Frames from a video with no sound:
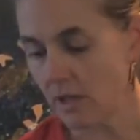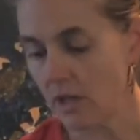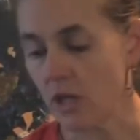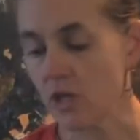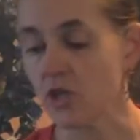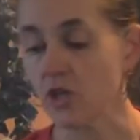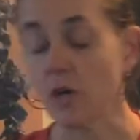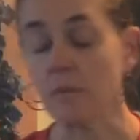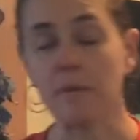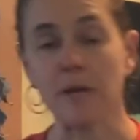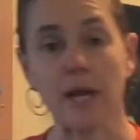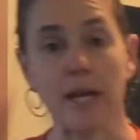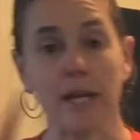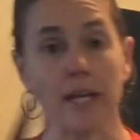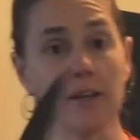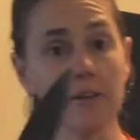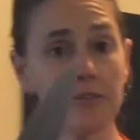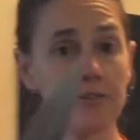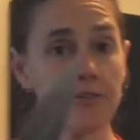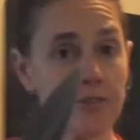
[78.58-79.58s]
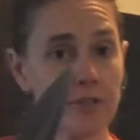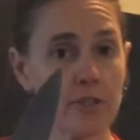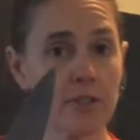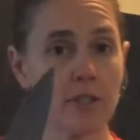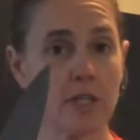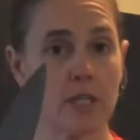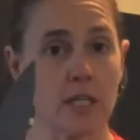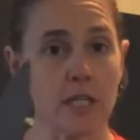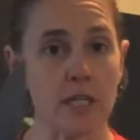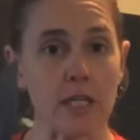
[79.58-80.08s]
A sharp knife.
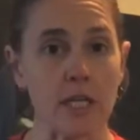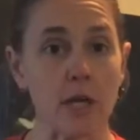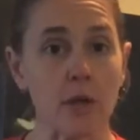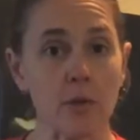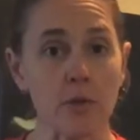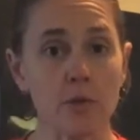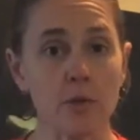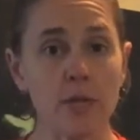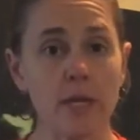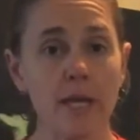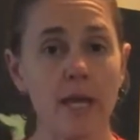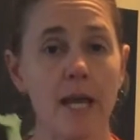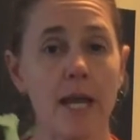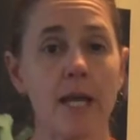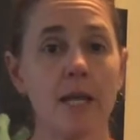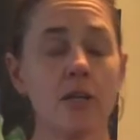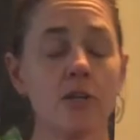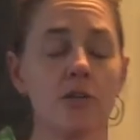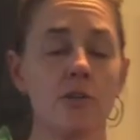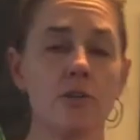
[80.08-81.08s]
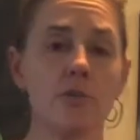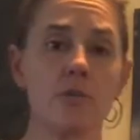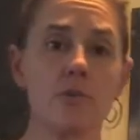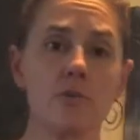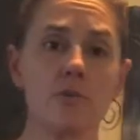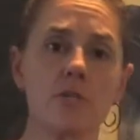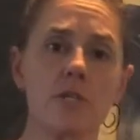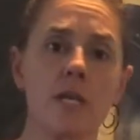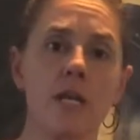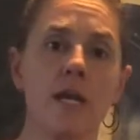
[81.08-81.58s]
Now you can
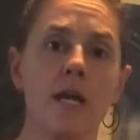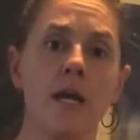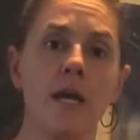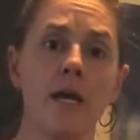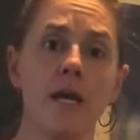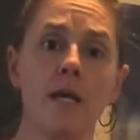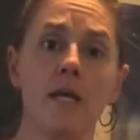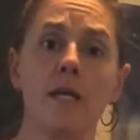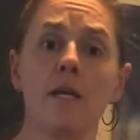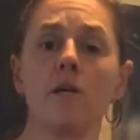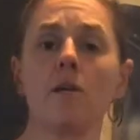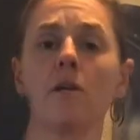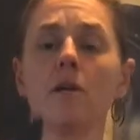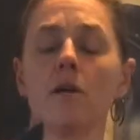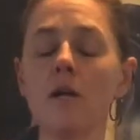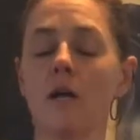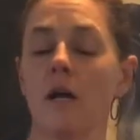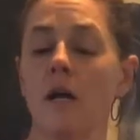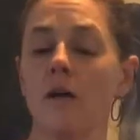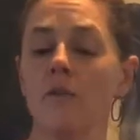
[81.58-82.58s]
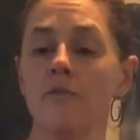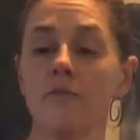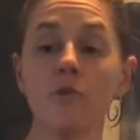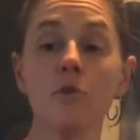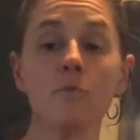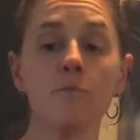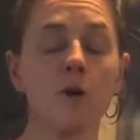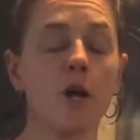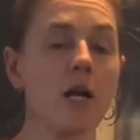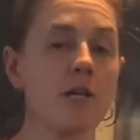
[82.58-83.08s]
use a
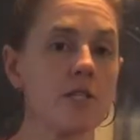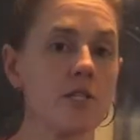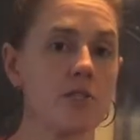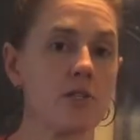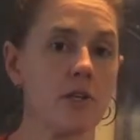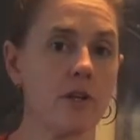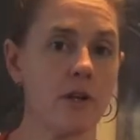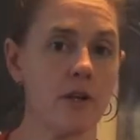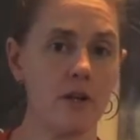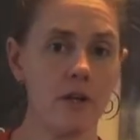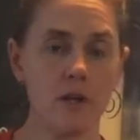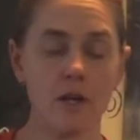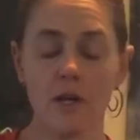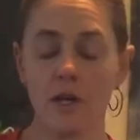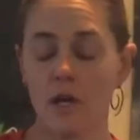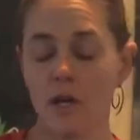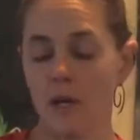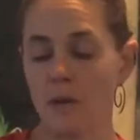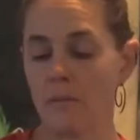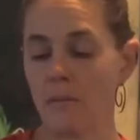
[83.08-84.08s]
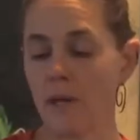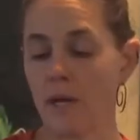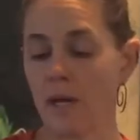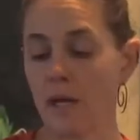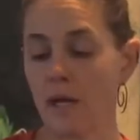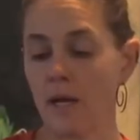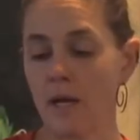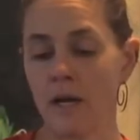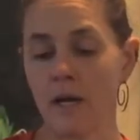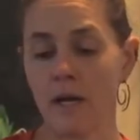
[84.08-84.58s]
food processor,
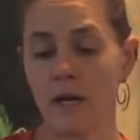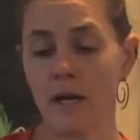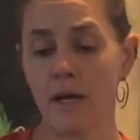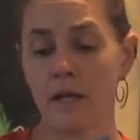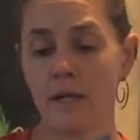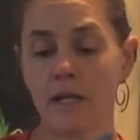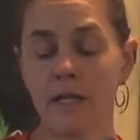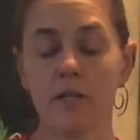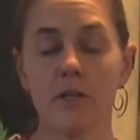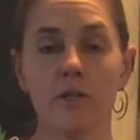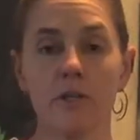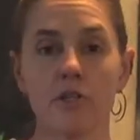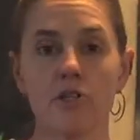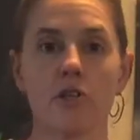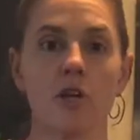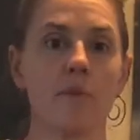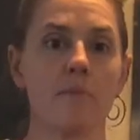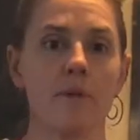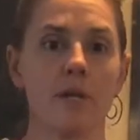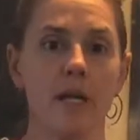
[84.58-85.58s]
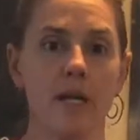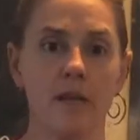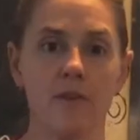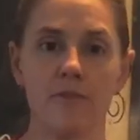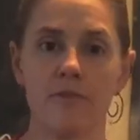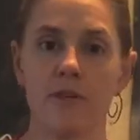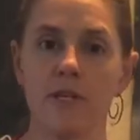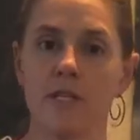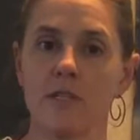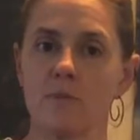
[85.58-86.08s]
but I like a good sharp
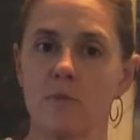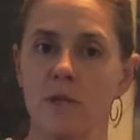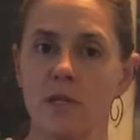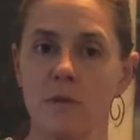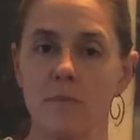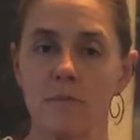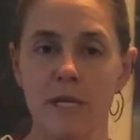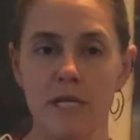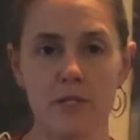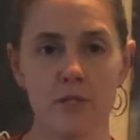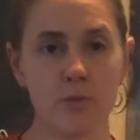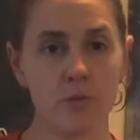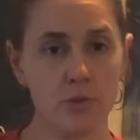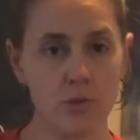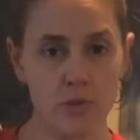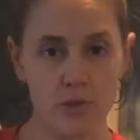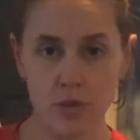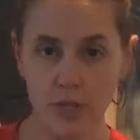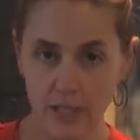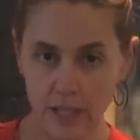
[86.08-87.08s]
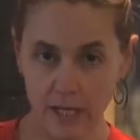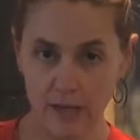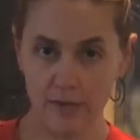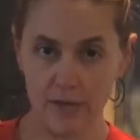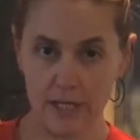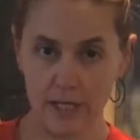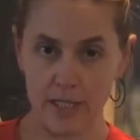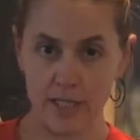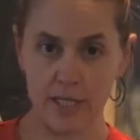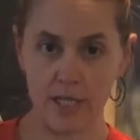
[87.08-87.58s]
knife. It's one of the best tools you can have
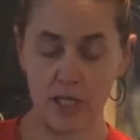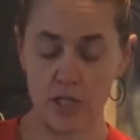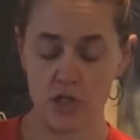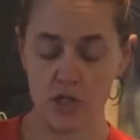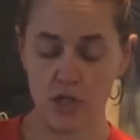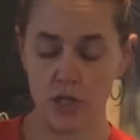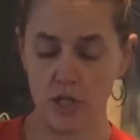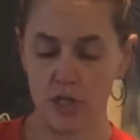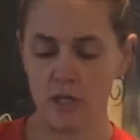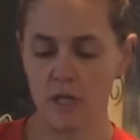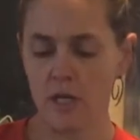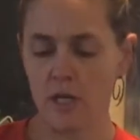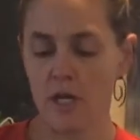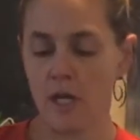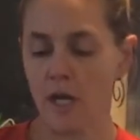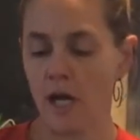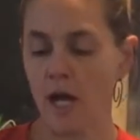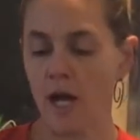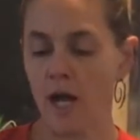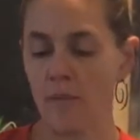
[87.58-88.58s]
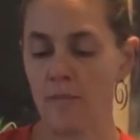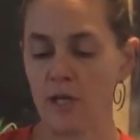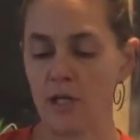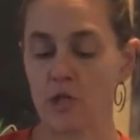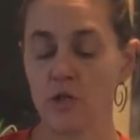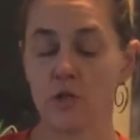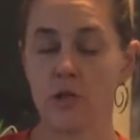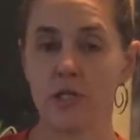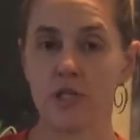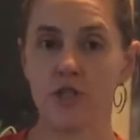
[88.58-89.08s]
in any kitchen. Make
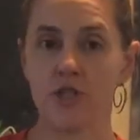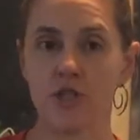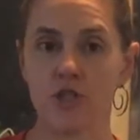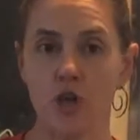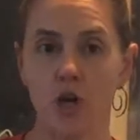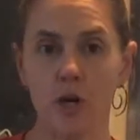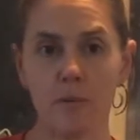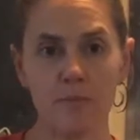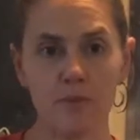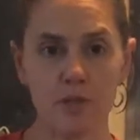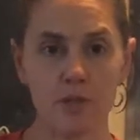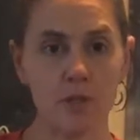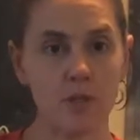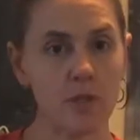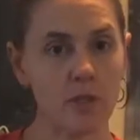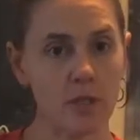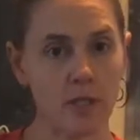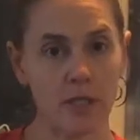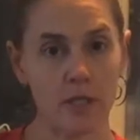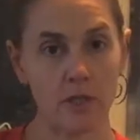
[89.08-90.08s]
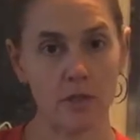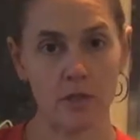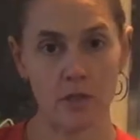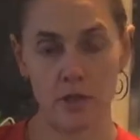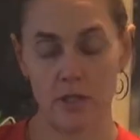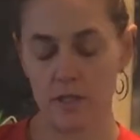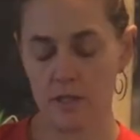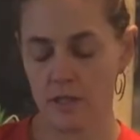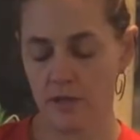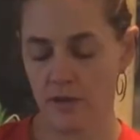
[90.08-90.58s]
sure it is sharp so that you can get
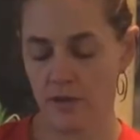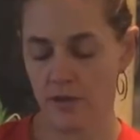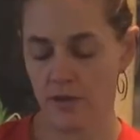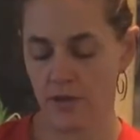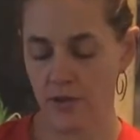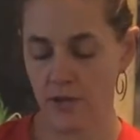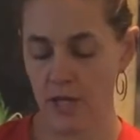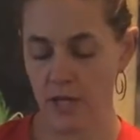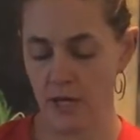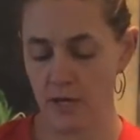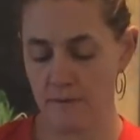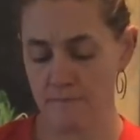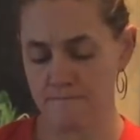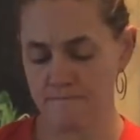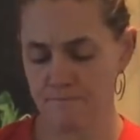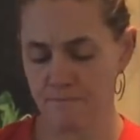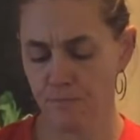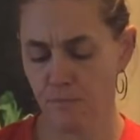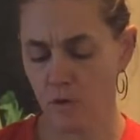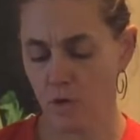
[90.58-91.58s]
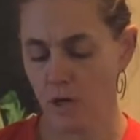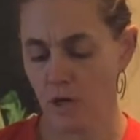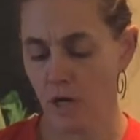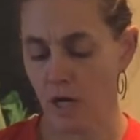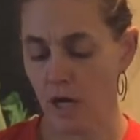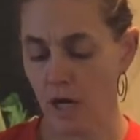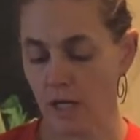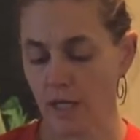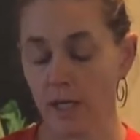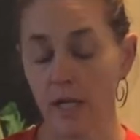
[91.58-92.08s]
good thin
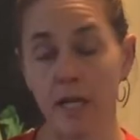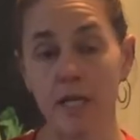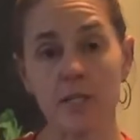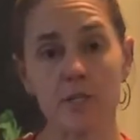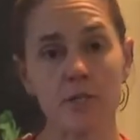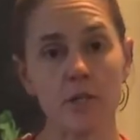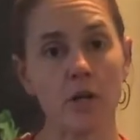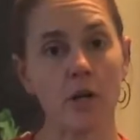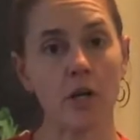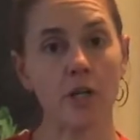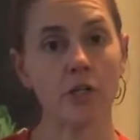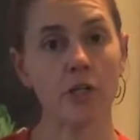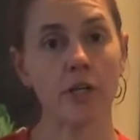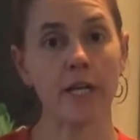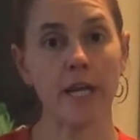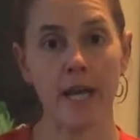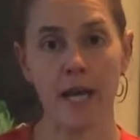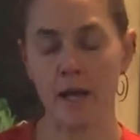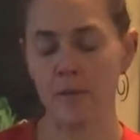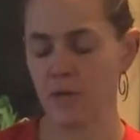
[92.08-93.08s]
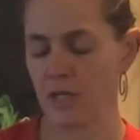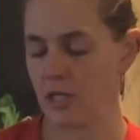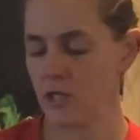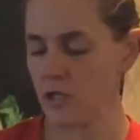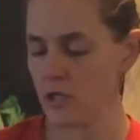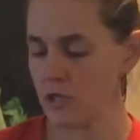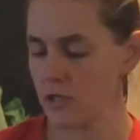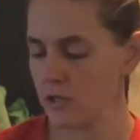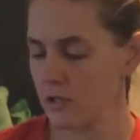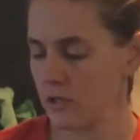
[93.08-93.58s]
cuts on your
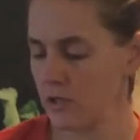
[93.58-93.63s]
cabbage.